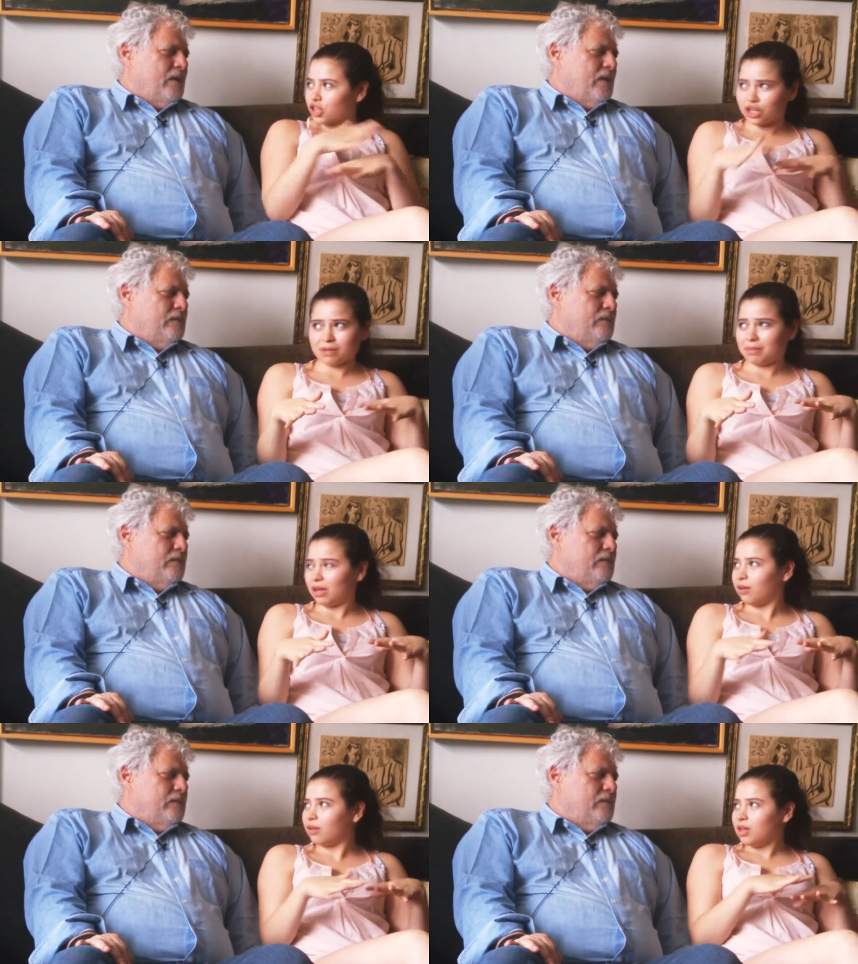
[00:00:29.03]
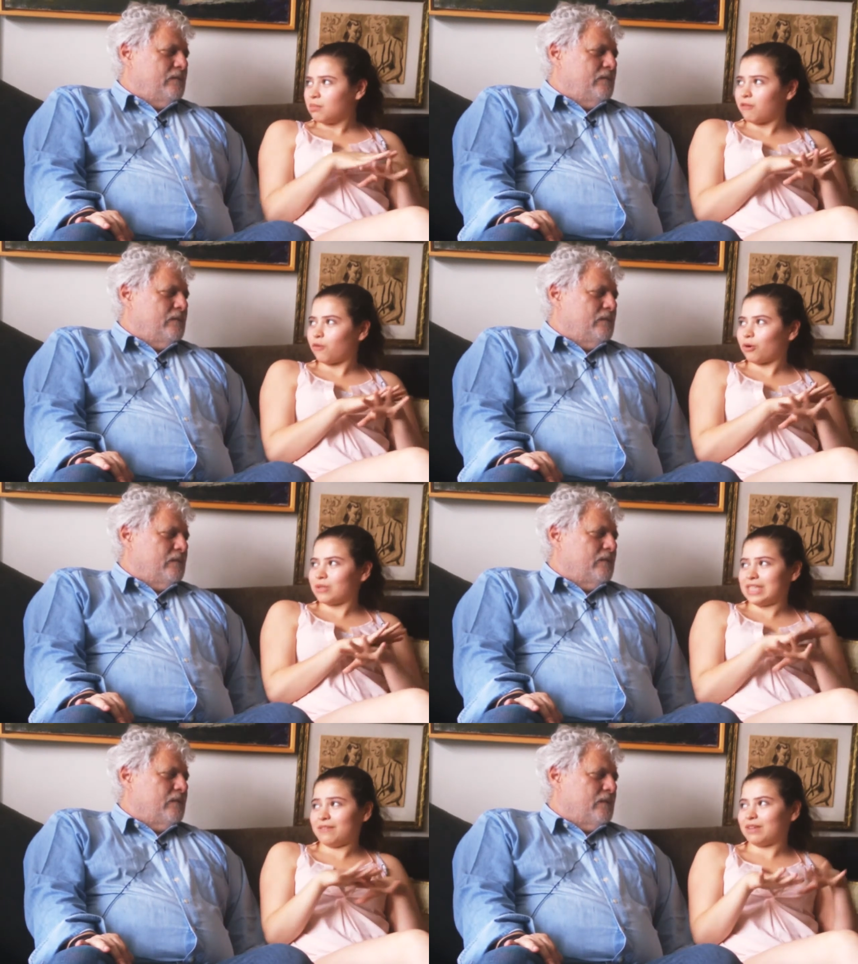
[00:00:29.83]
Speaker 1: cook a meal
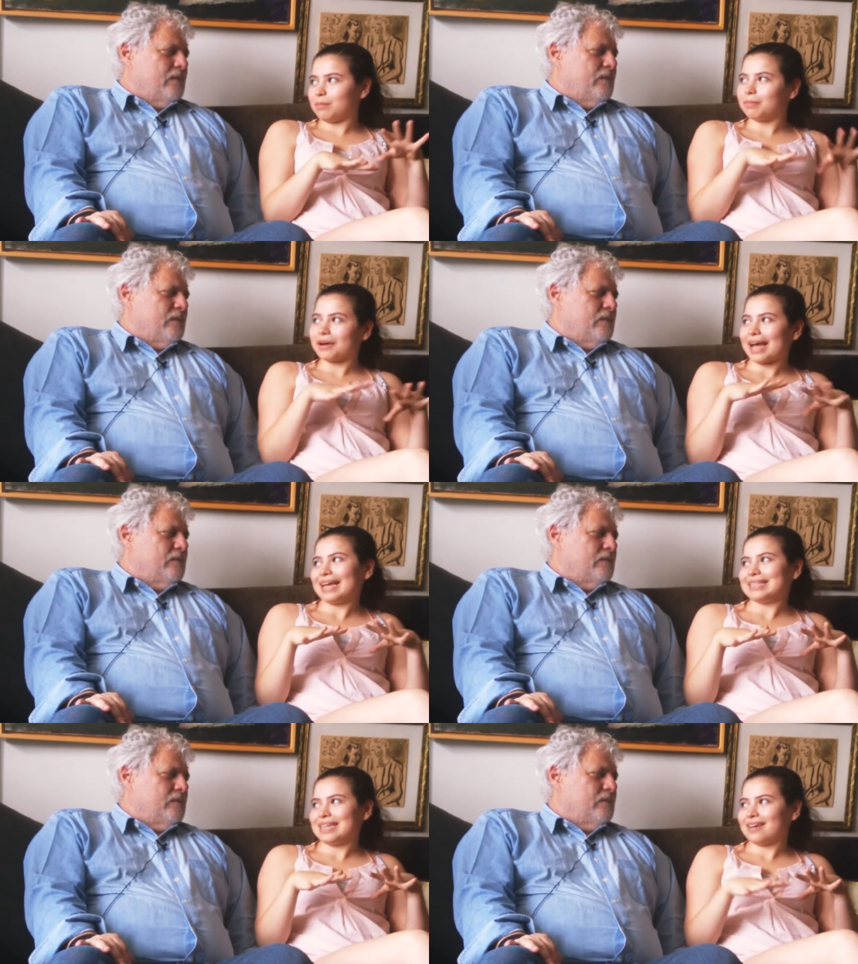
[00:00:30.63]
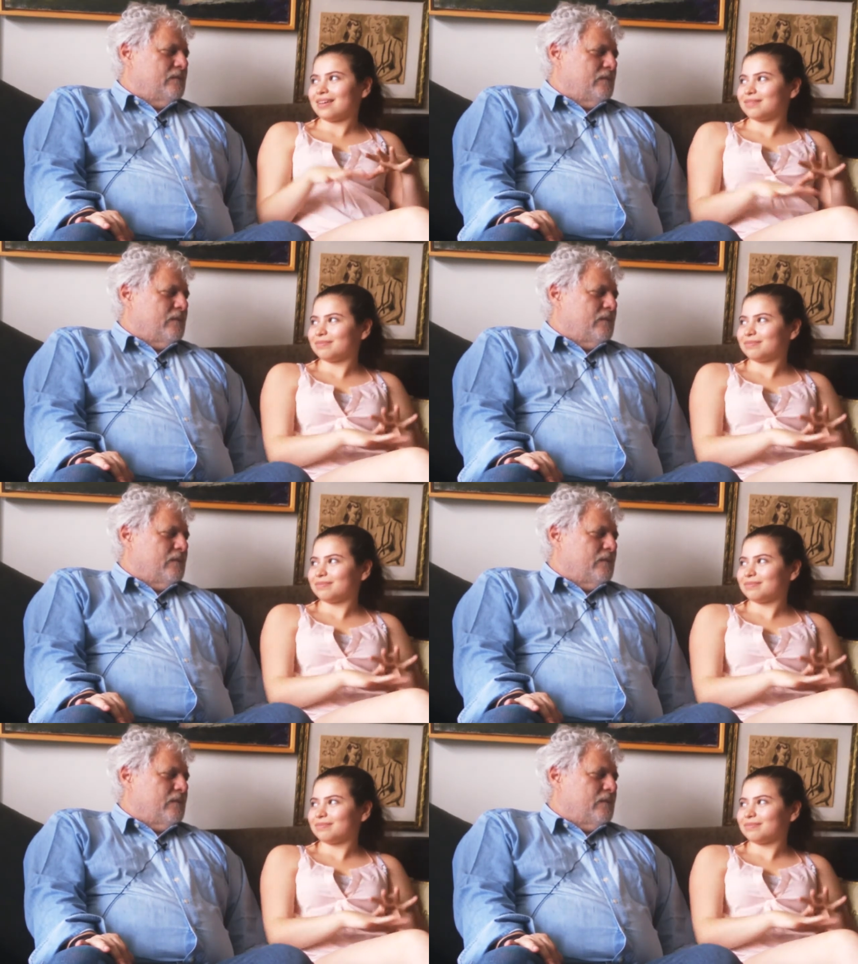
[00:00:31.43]
before it was even a book idea.